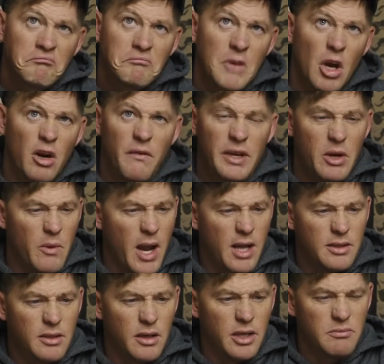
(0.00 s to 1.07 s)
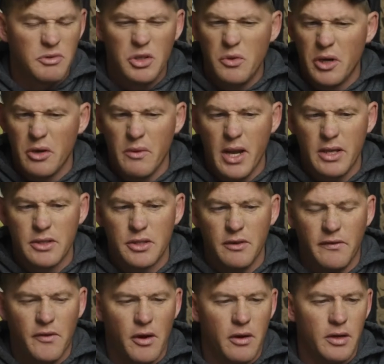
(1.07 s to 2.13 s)
150 rounds on it, 200 rounds so
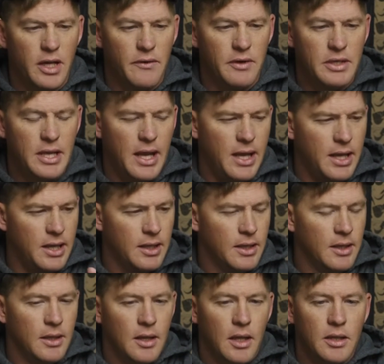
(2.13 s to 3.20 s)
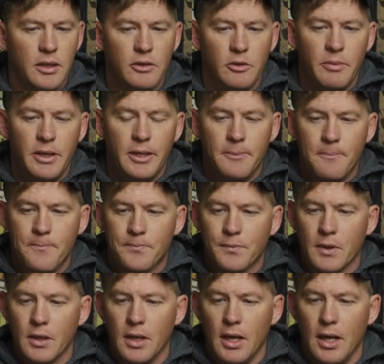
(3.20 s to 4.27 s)
far, give or take a little bit.
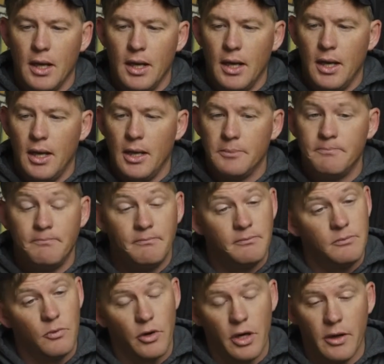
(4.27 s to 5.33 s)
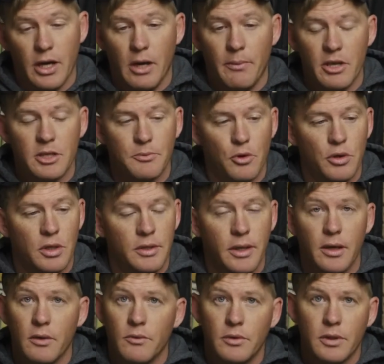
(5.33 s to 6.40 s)
We're gonna get a bunch more on
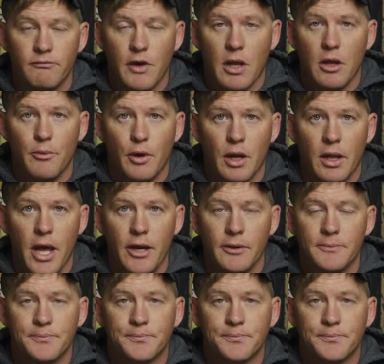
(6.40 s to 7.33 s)
there, and we'll follow up on it later.